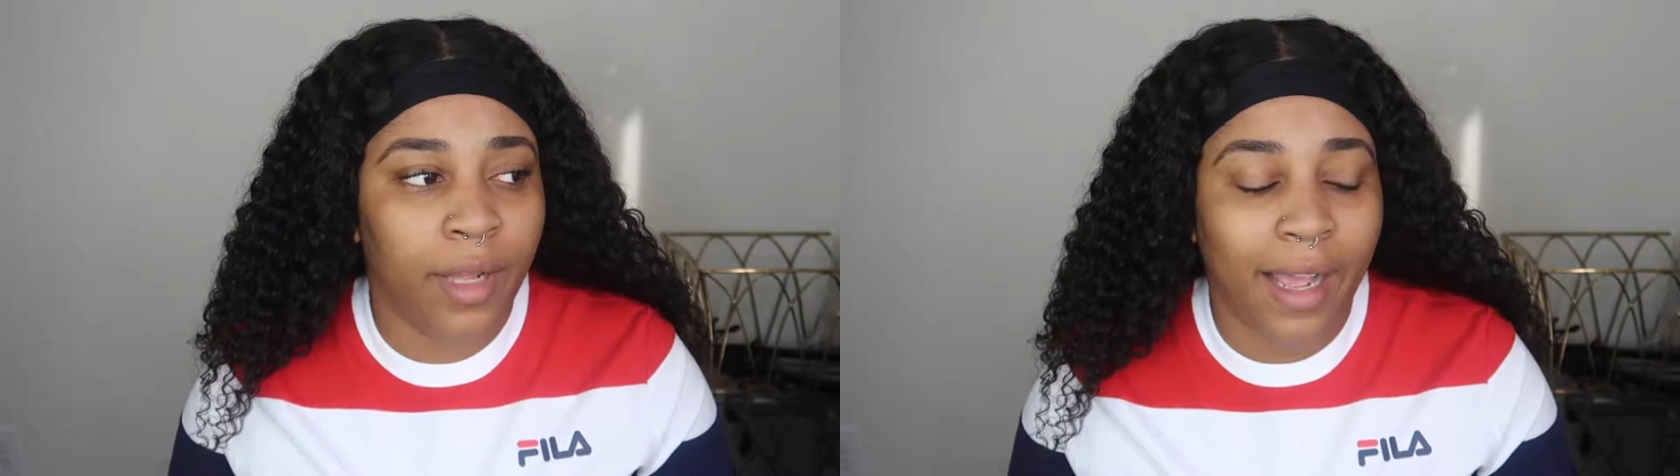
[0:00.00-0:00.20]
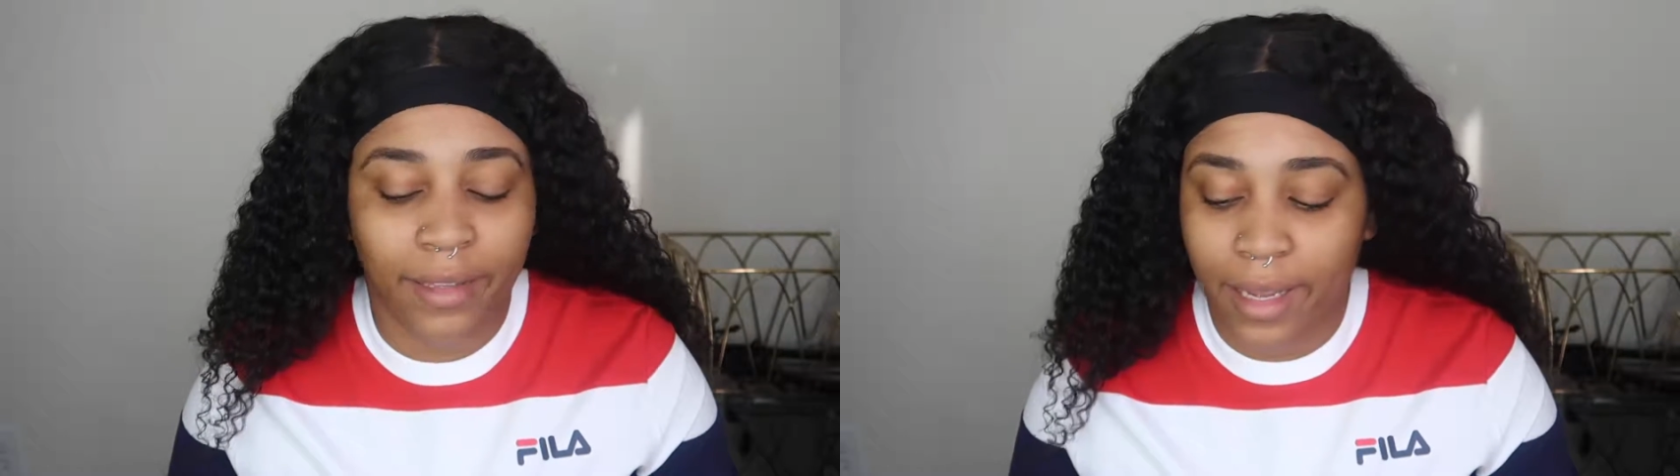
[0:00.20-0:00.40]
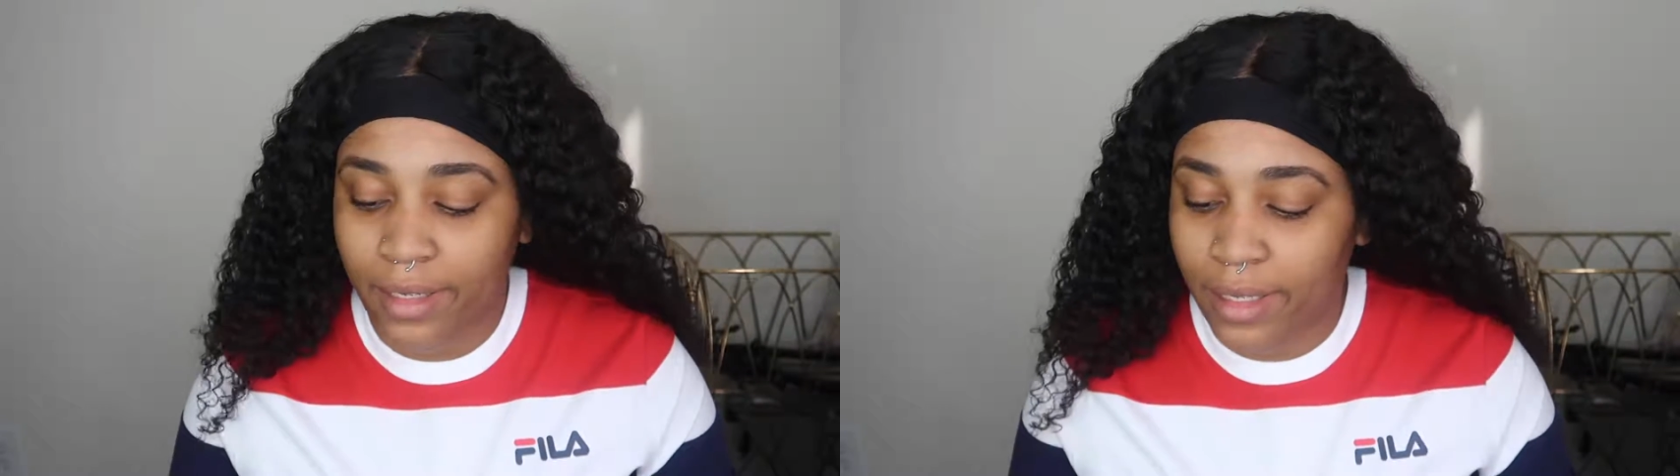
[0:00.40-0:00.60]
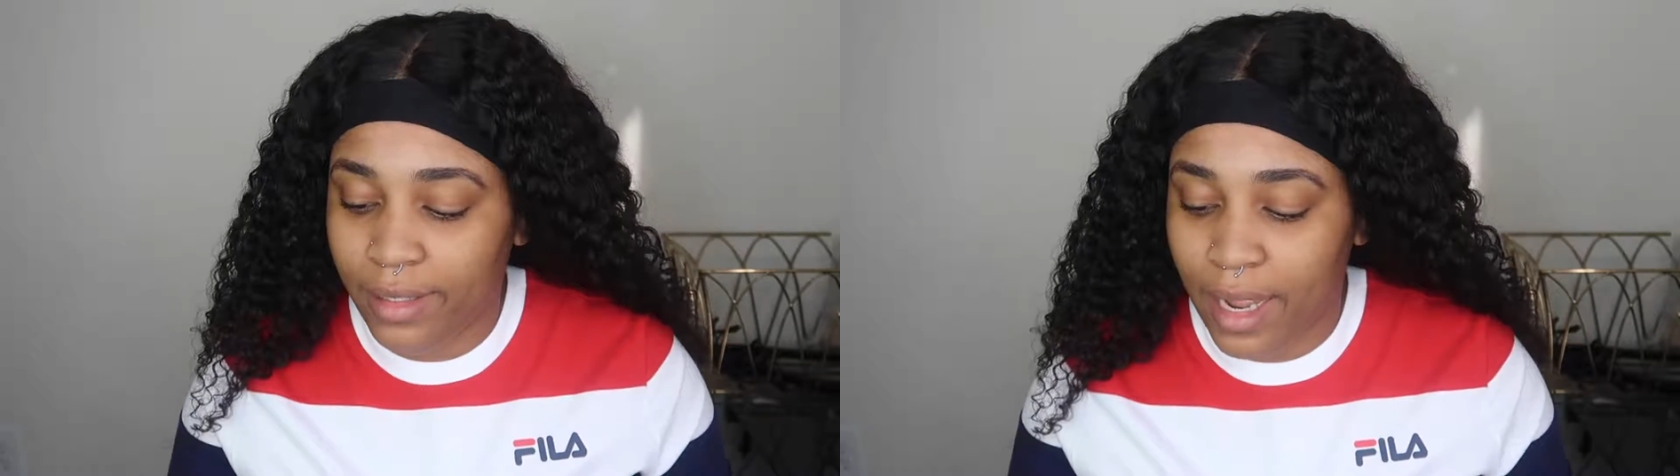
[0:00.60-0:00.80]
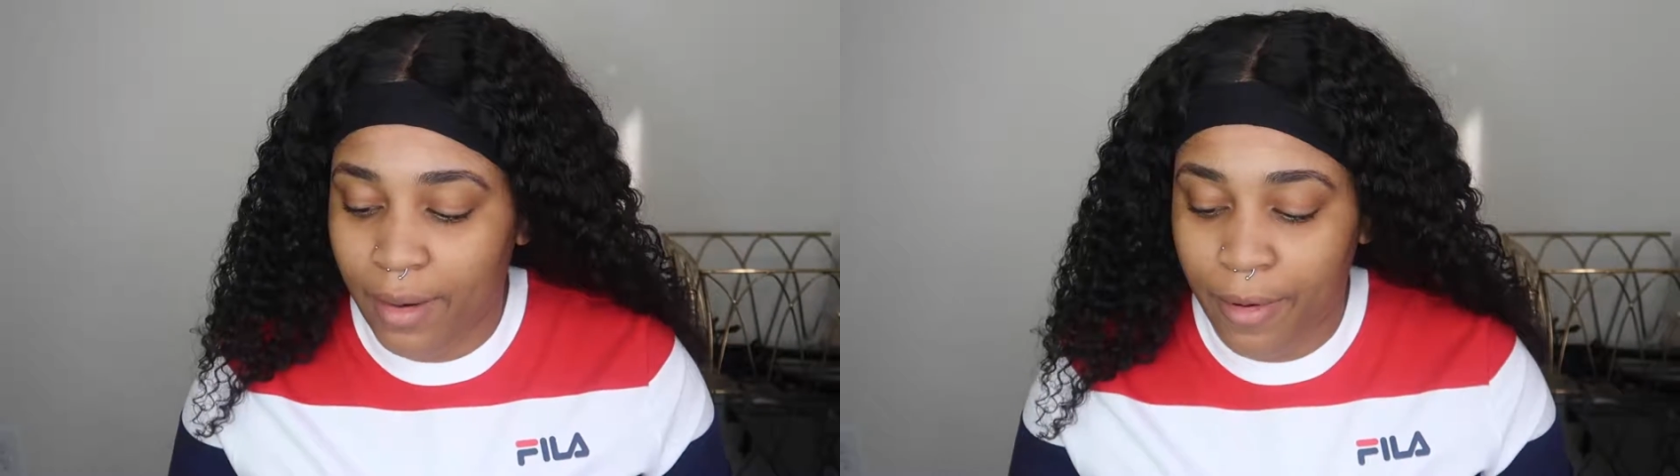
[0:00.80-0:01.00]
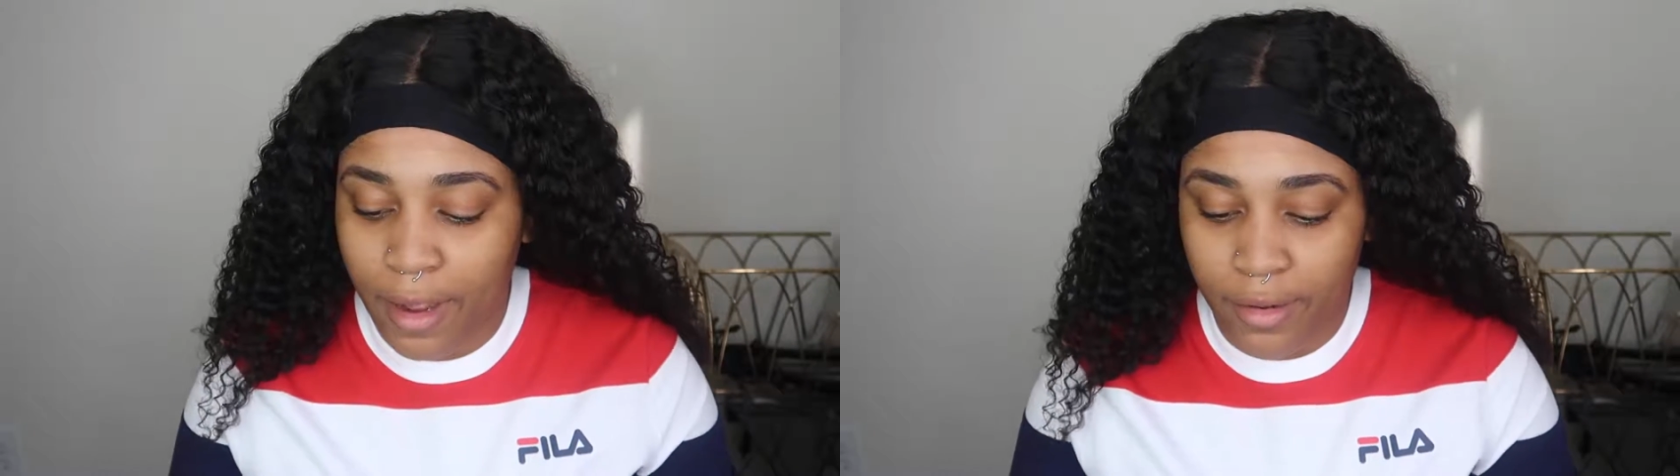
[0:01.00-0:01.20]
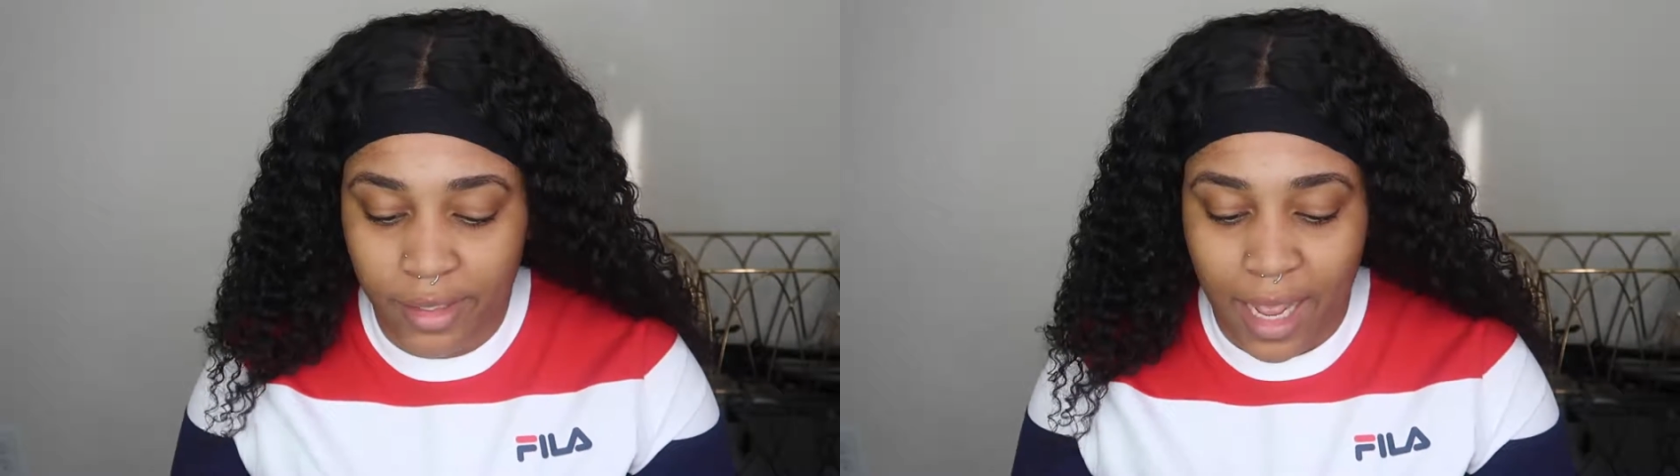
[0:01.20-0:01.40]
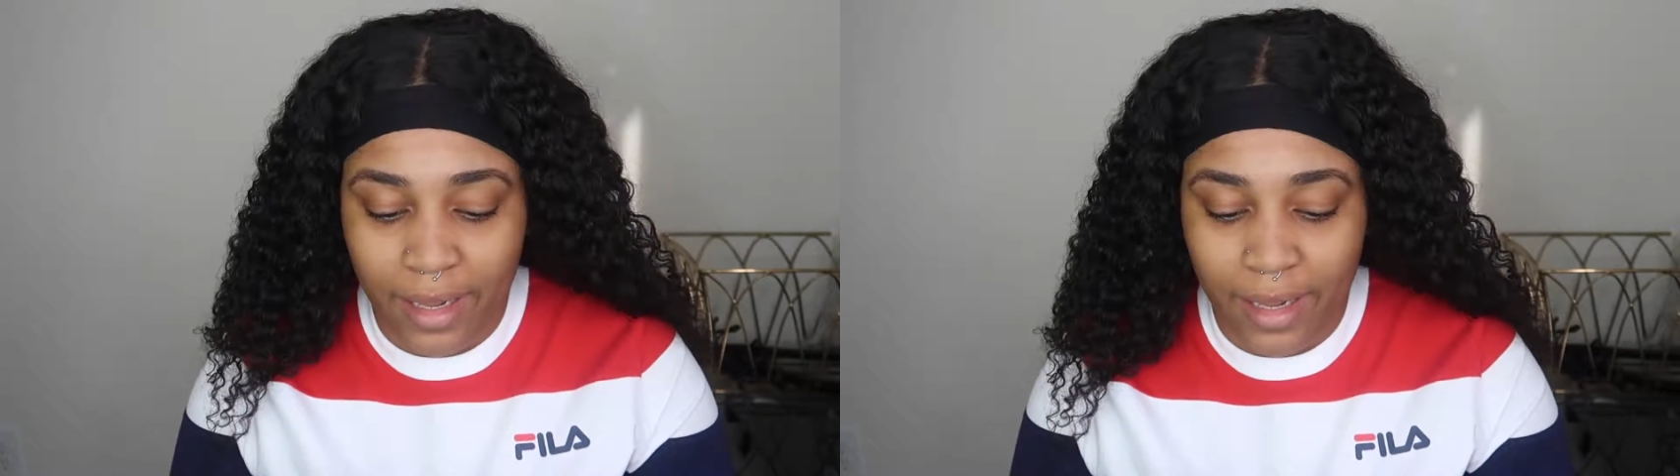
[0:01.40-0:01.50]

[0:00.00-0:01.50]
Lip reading: highlight these eyebrows.